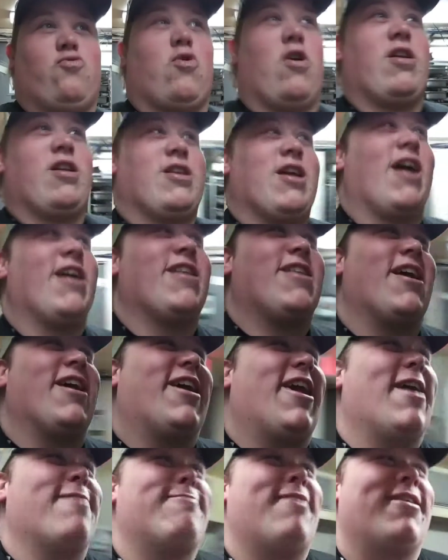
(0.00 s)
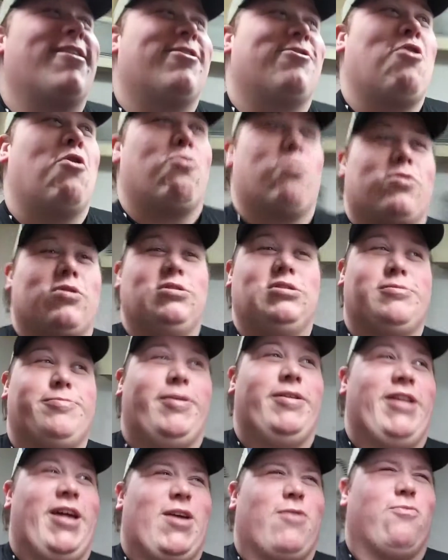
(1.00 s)
Trying not to get like corporately
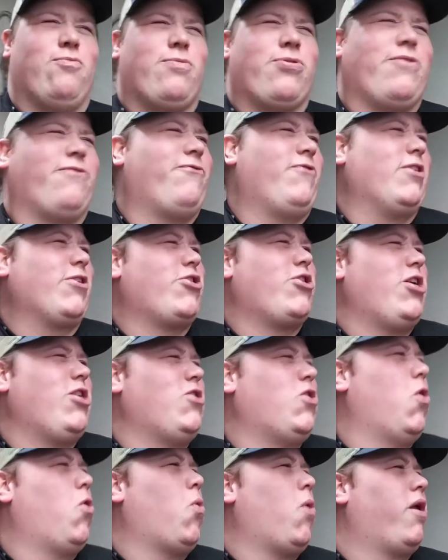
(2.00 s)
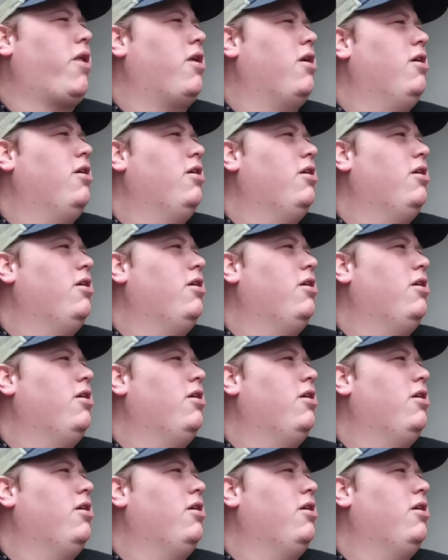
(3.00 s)
like, what are you doing?